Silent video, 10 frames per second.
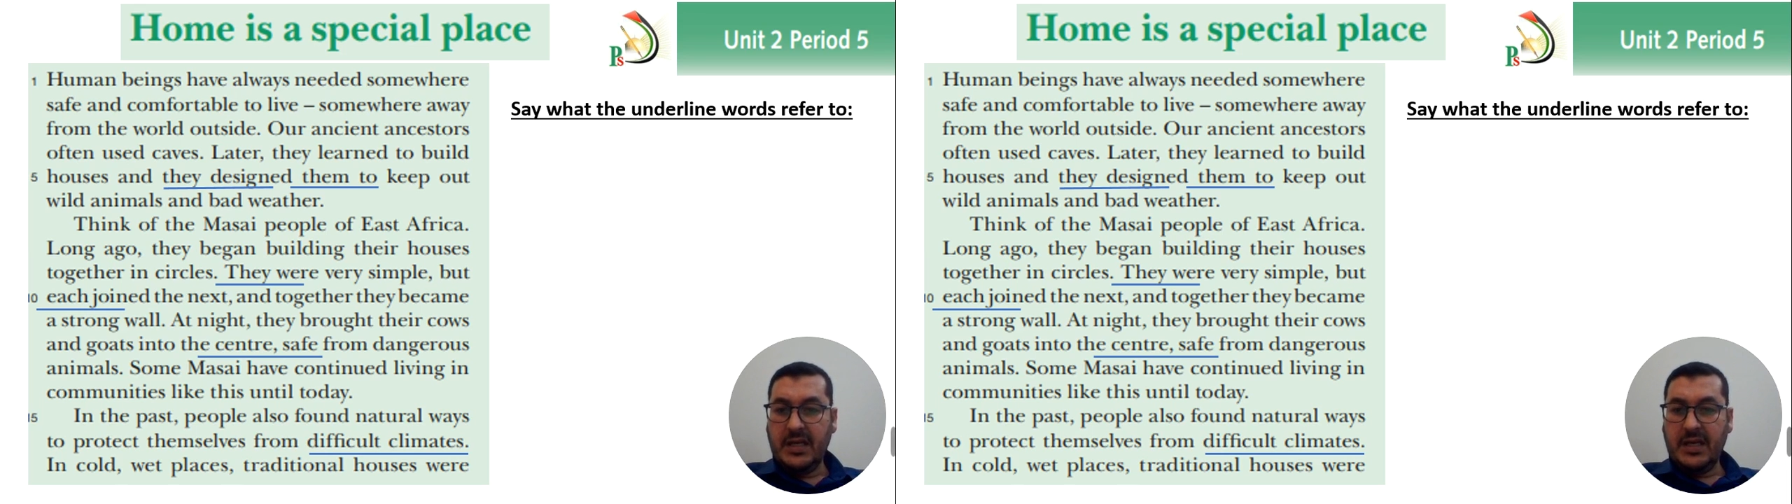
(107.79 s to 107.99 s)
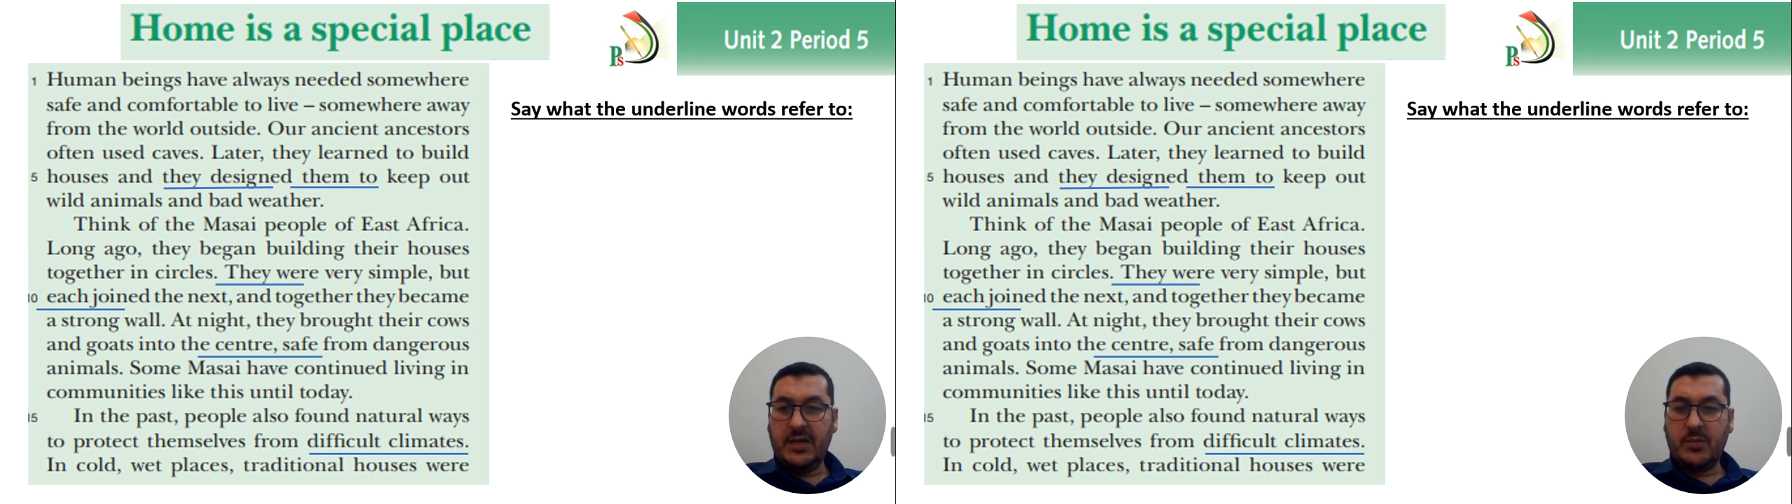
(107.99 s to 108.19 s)

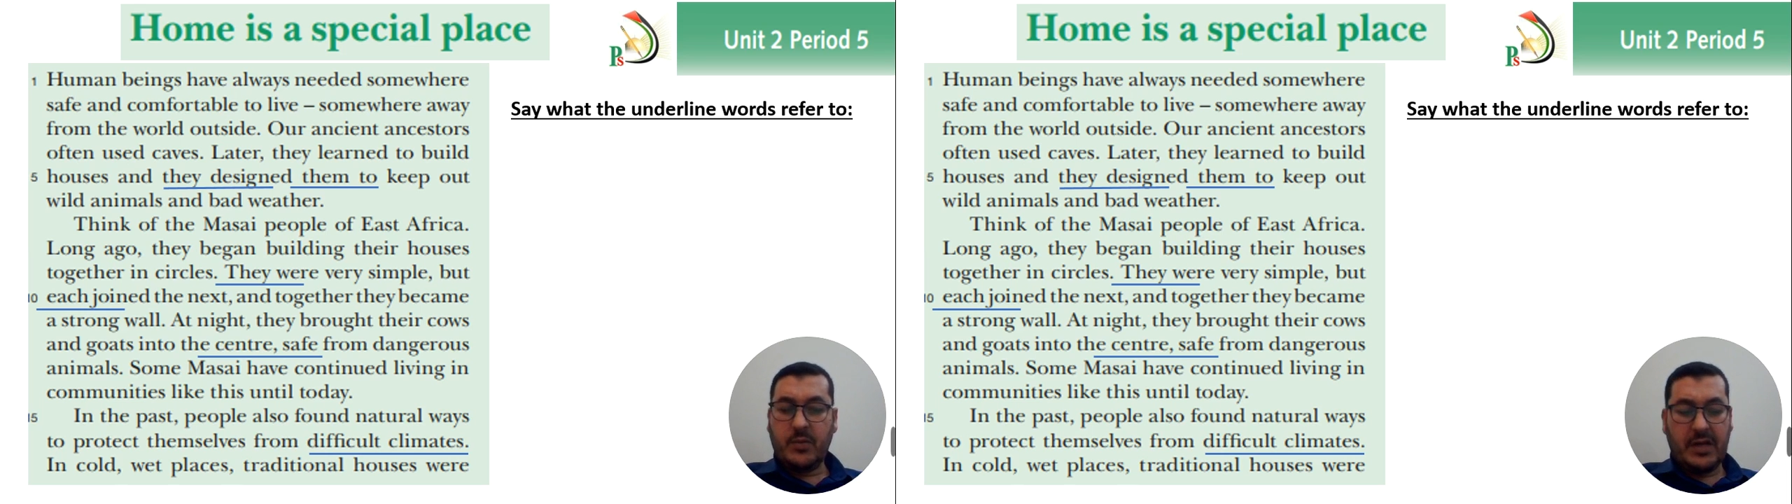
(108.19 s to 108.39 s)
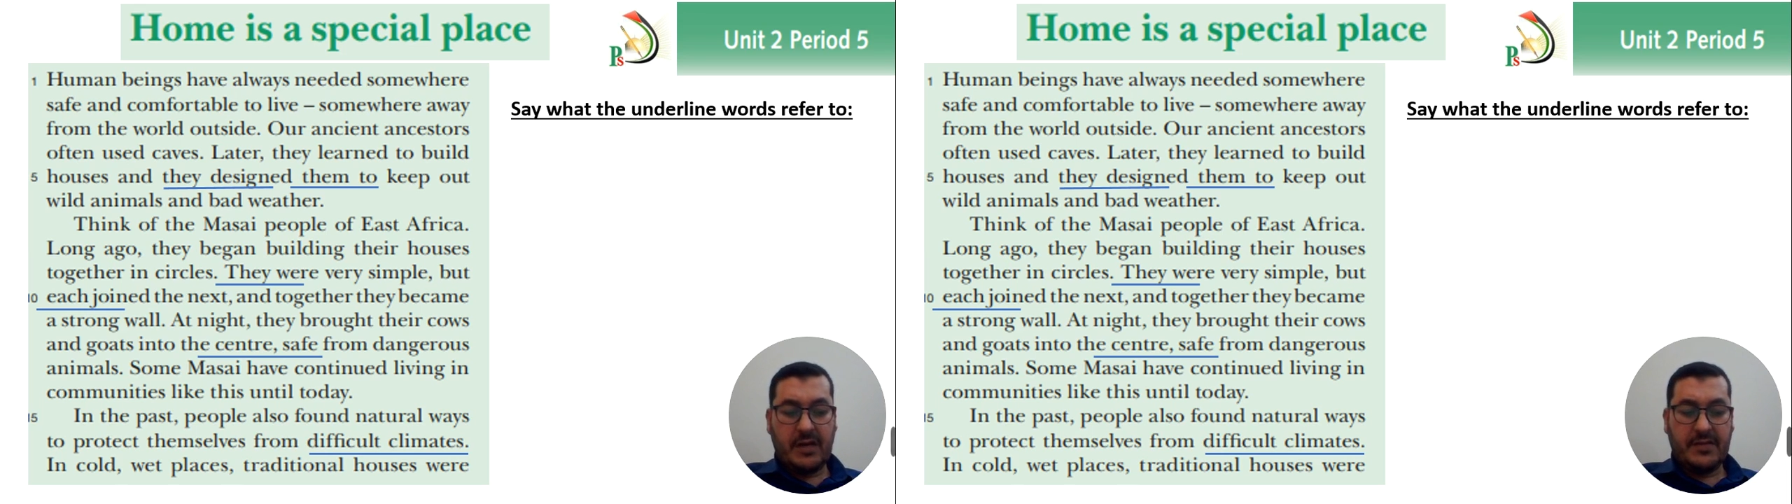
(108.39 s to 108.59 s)
Here
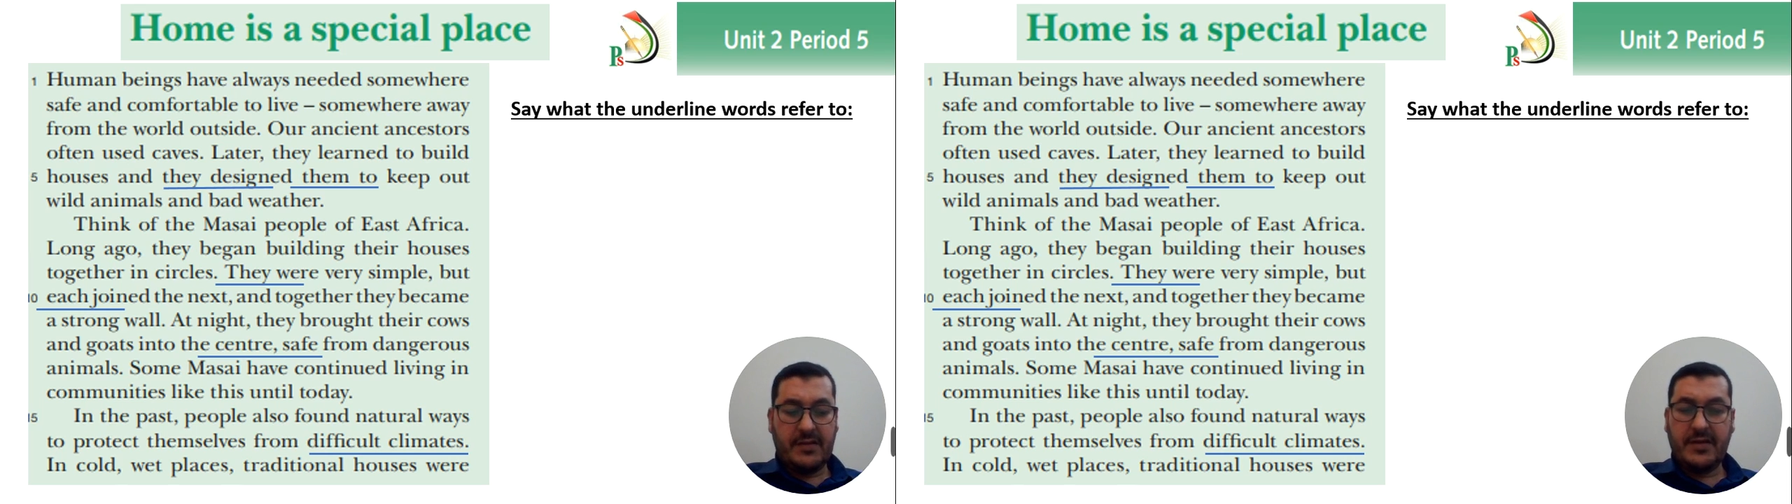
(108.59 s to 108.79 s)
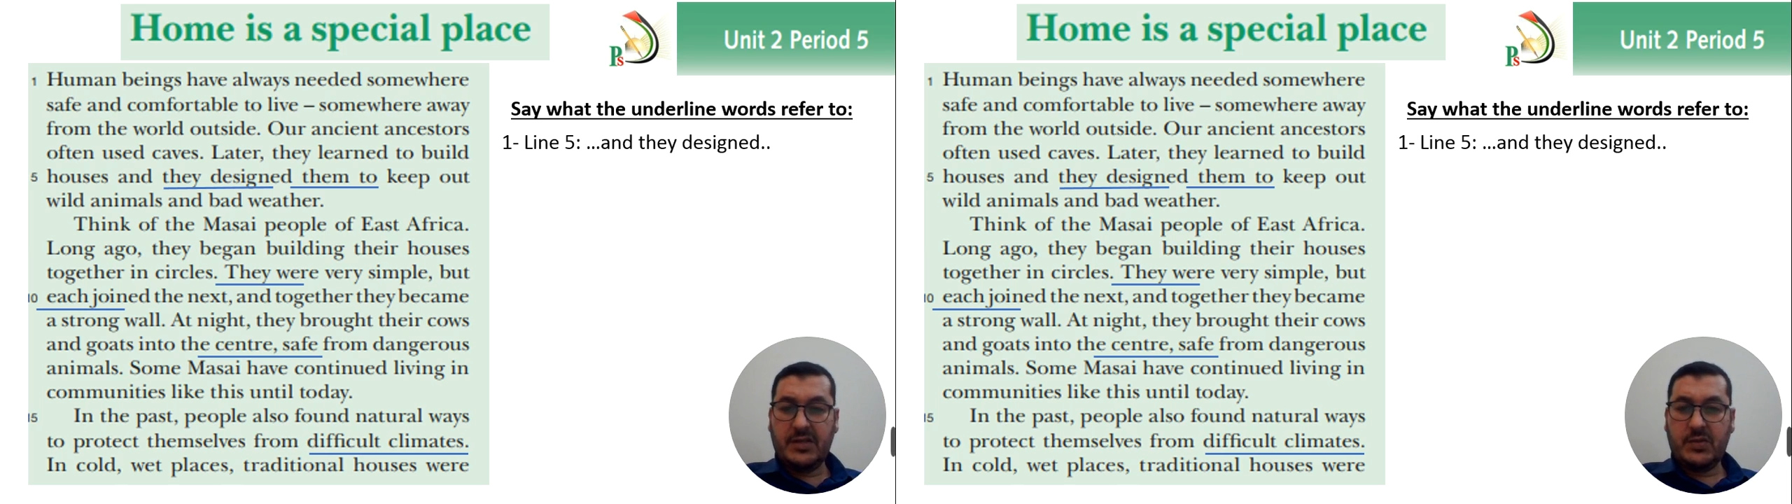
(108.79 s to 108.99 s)
we have the
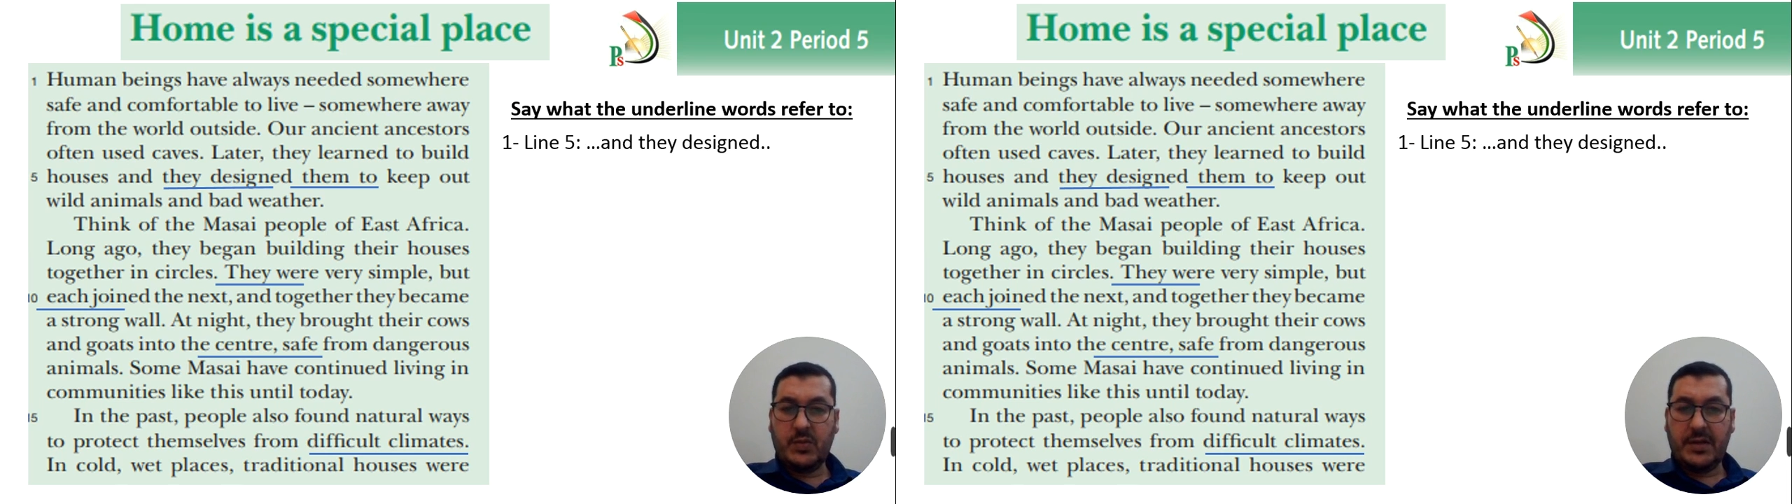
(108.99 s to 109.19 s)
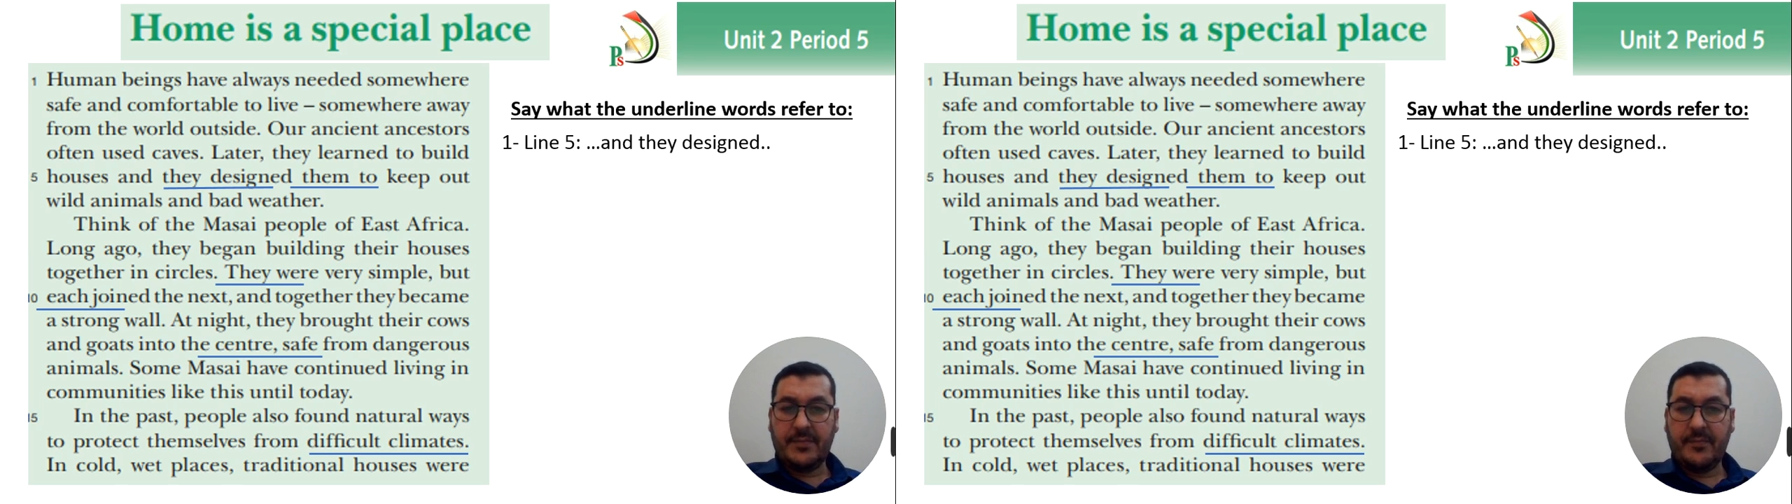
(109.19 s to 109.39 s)
first
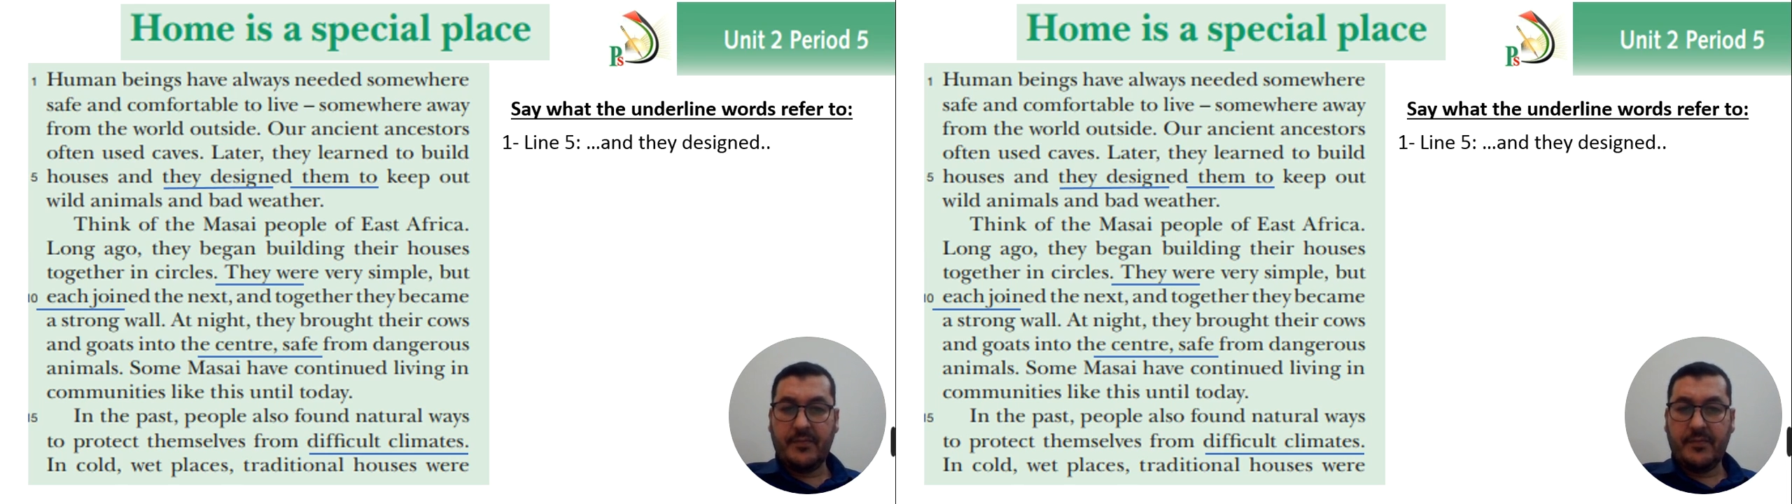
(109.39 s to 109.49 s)
one.